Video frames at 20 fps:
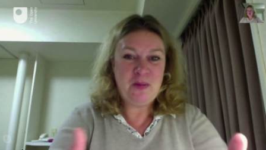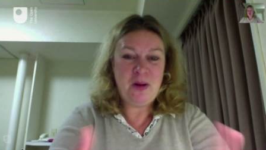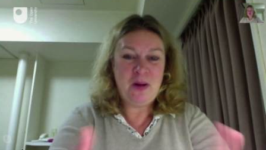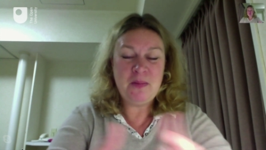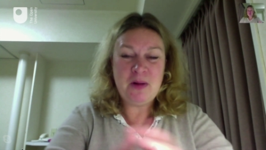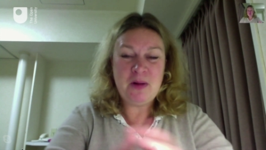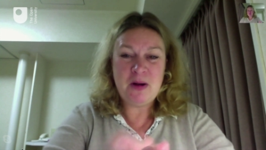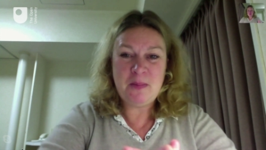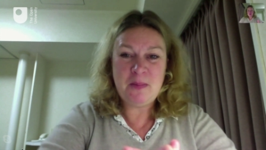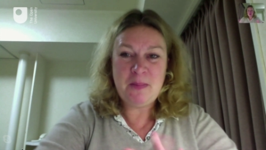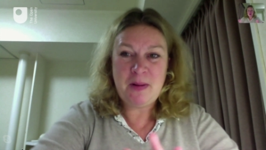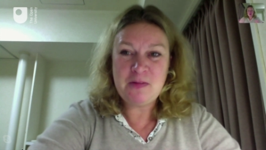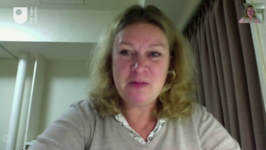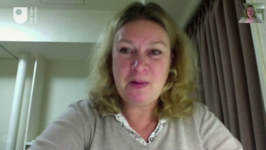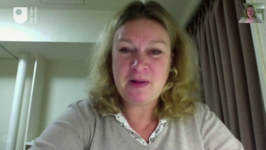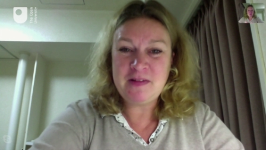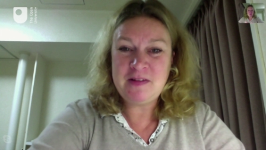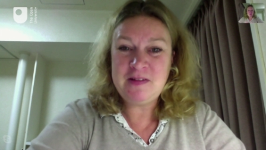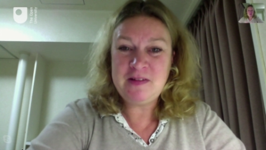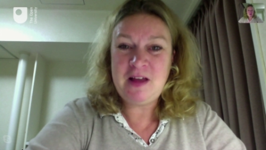I'm going to pass
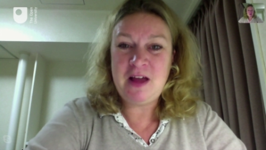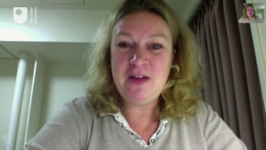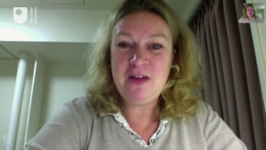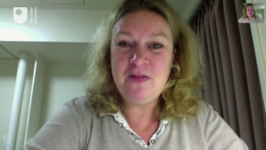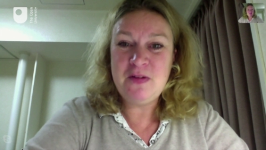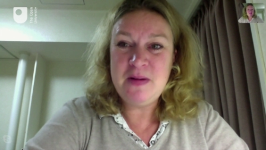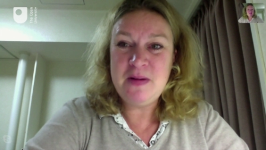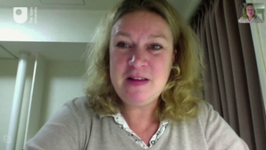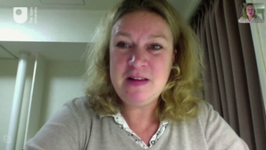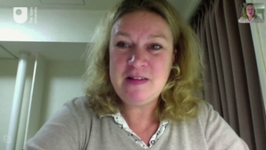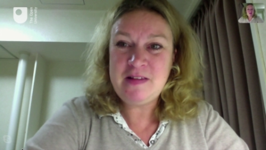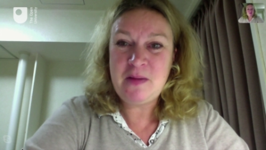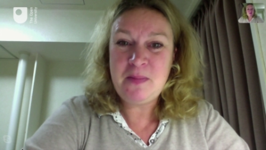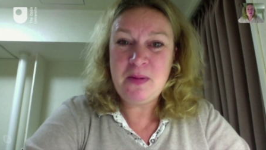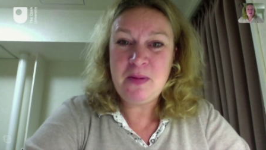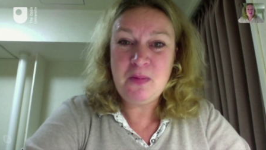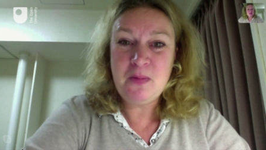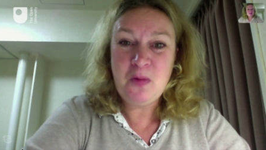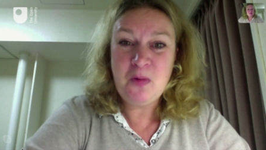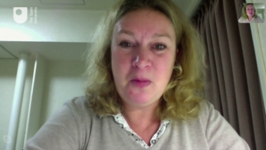back to Dave in a minute to say a
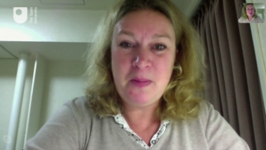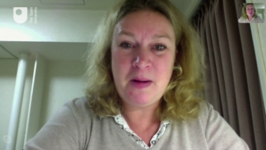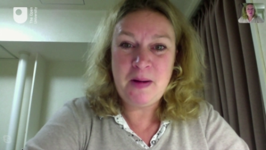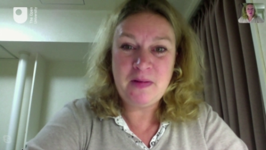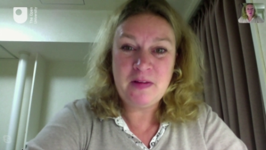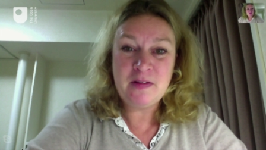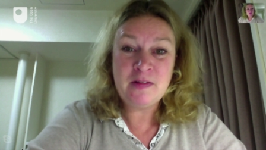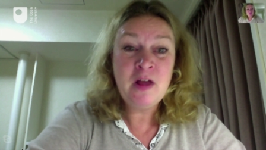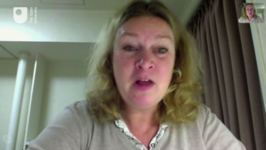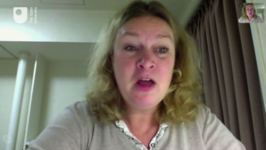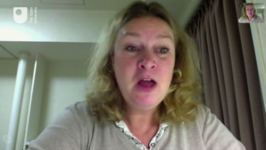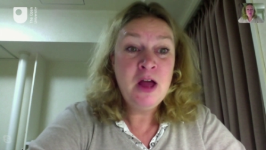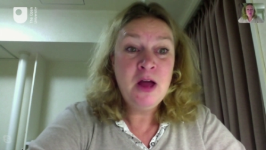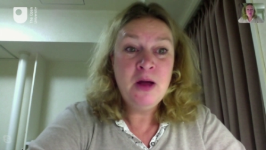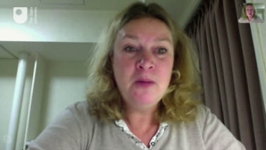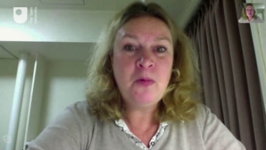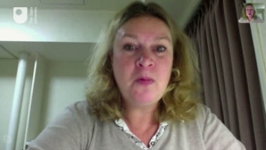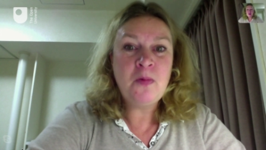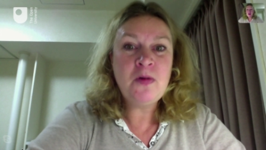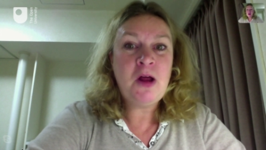bit more about this.
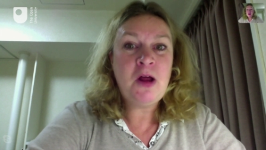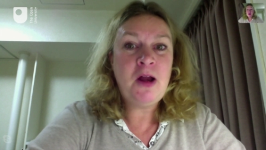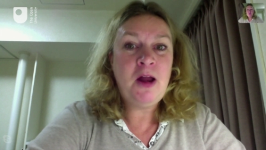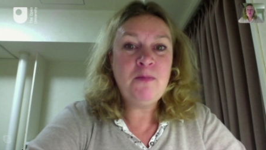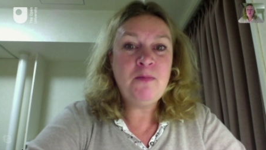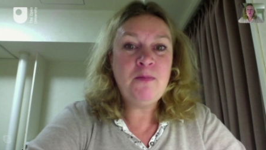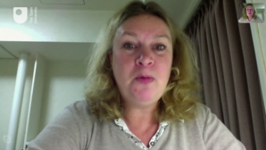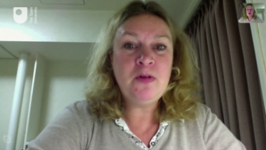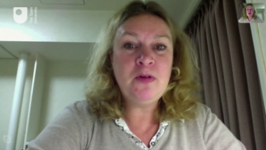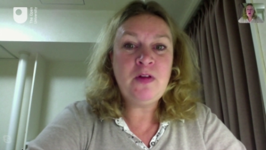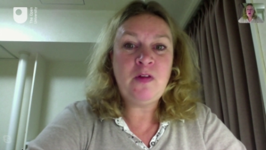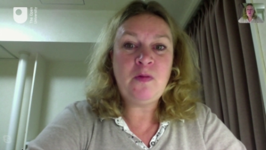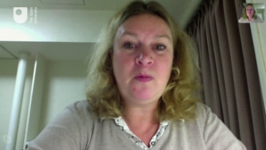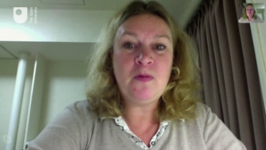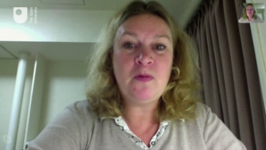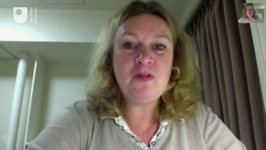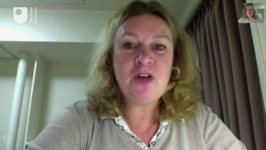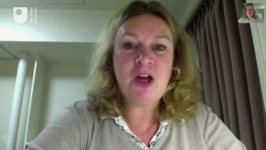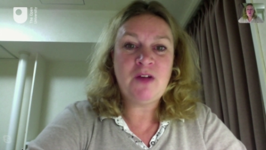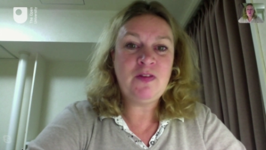But we don't have bodies
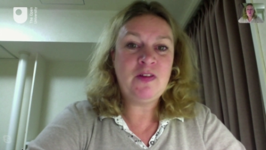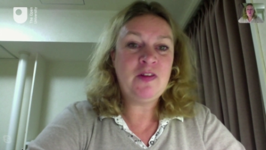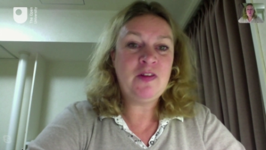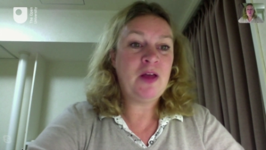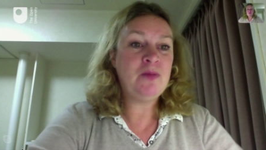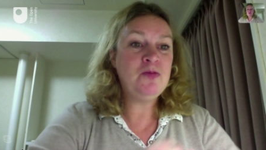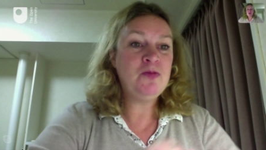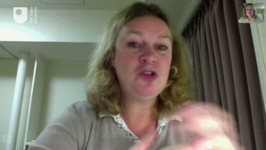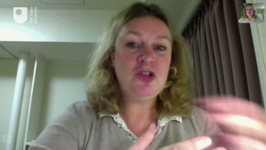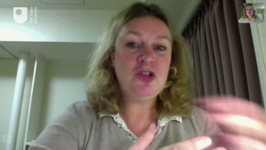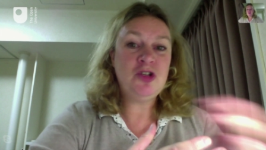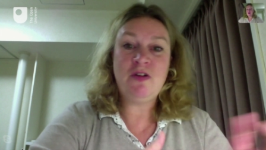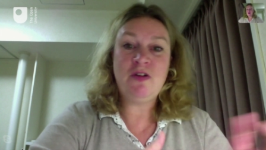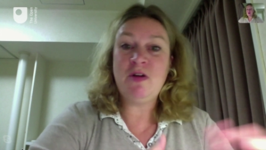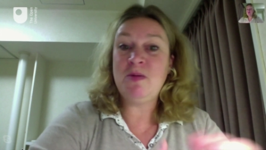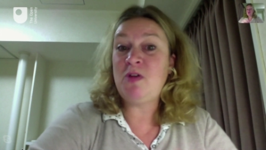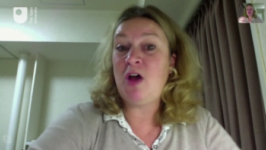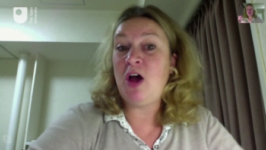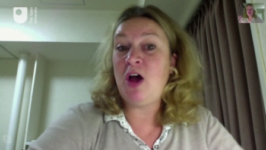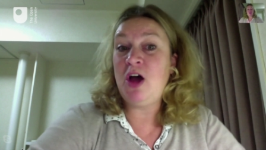which have the same
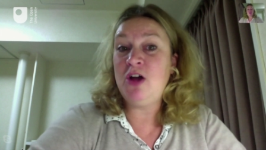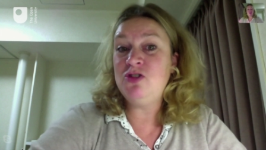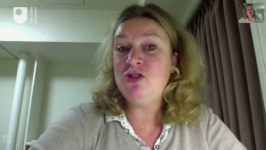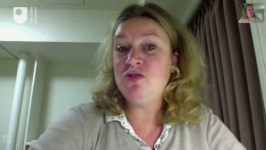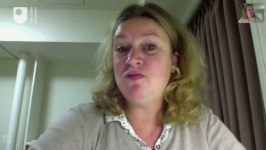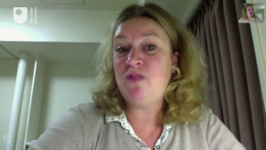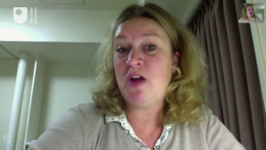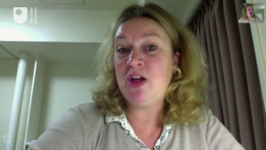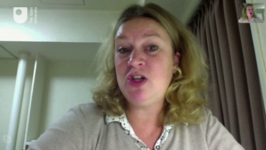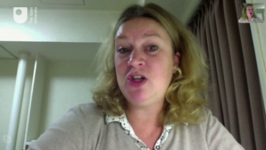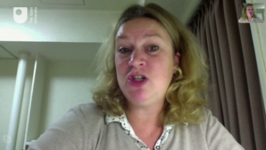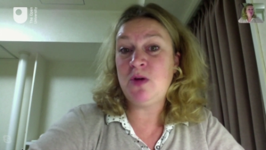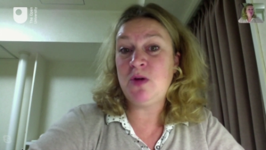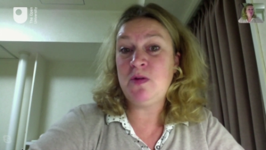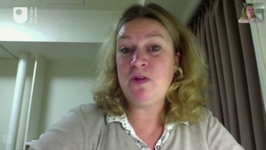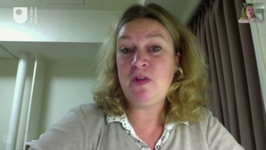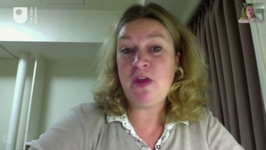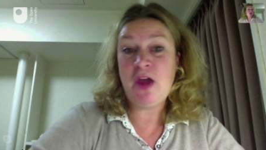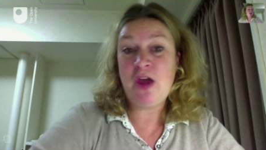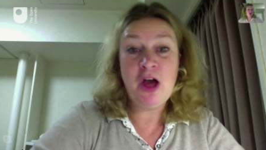deuterium to hydrogen ratio
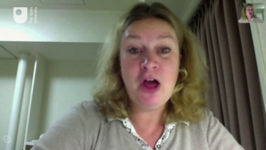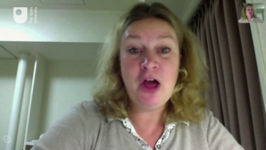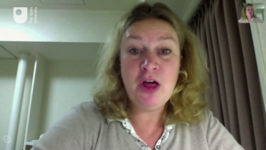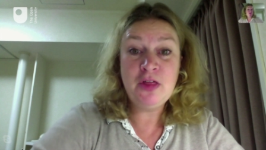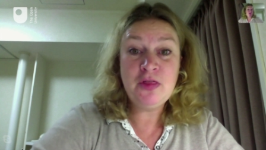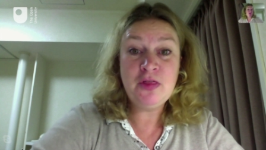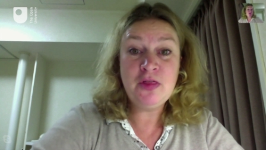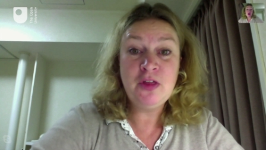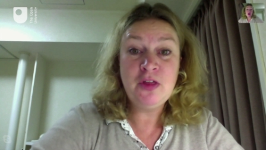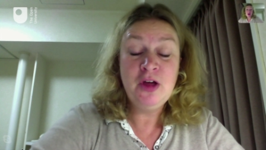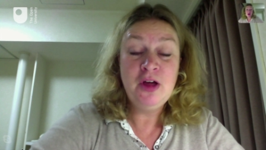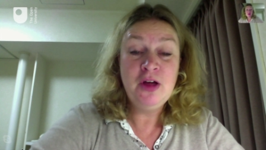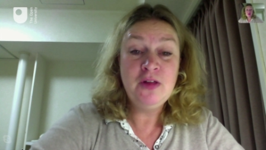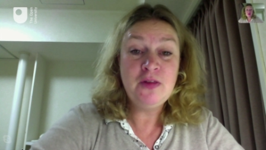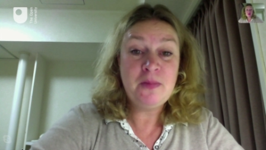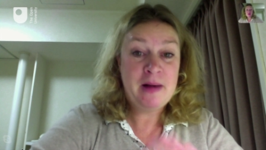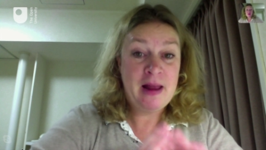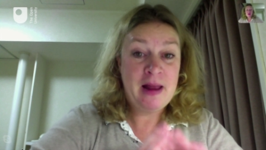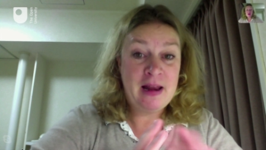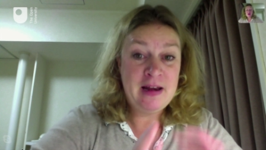as the Earth.
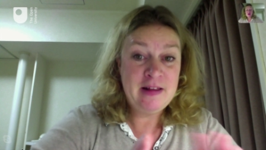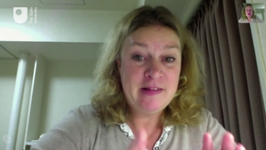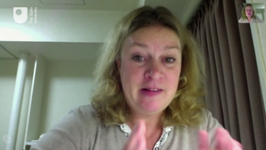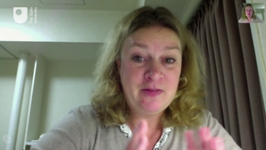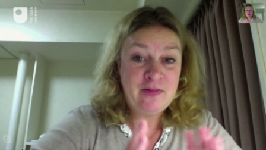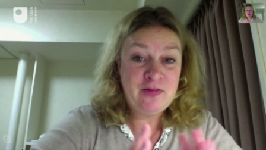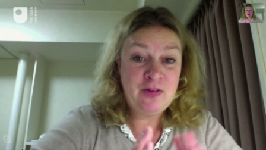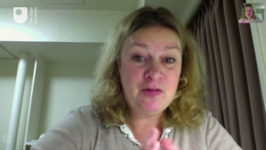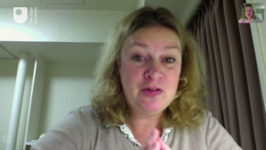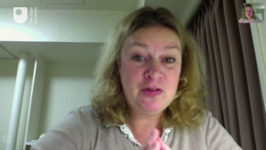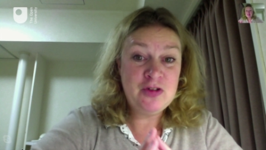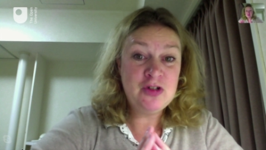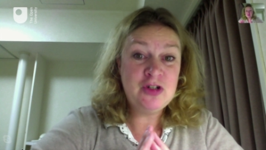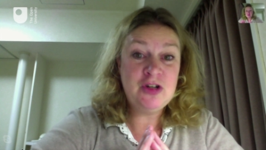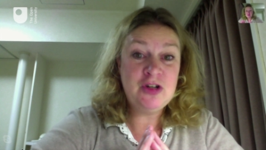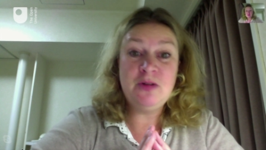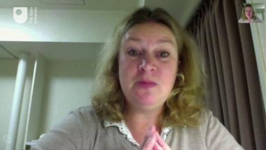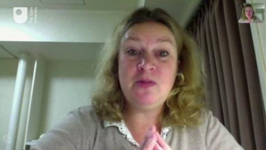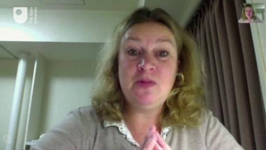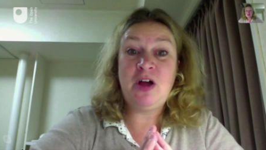The planets have different
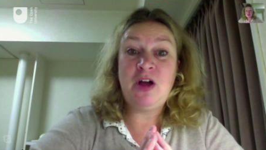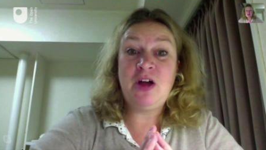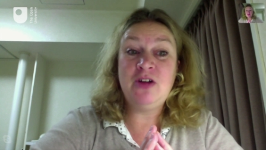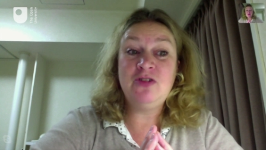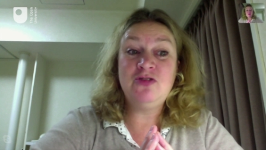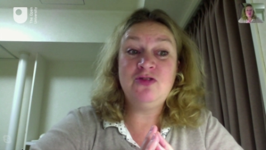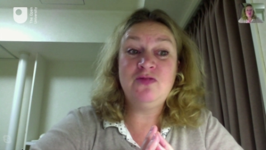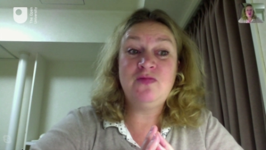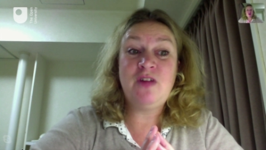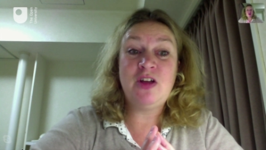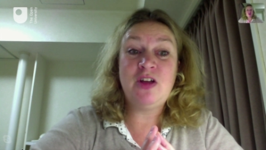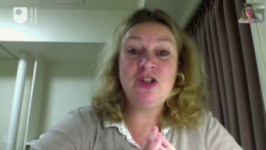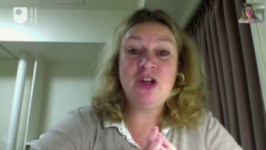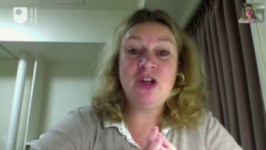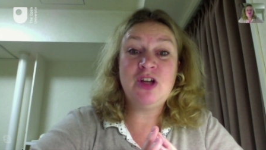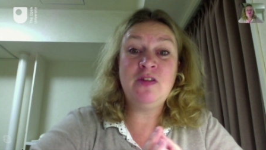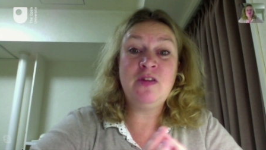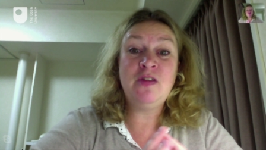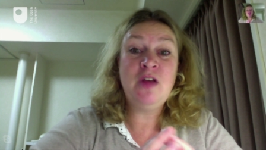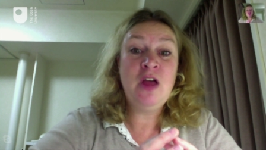deuterium to hydrogen
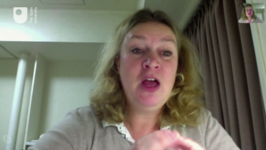ratios.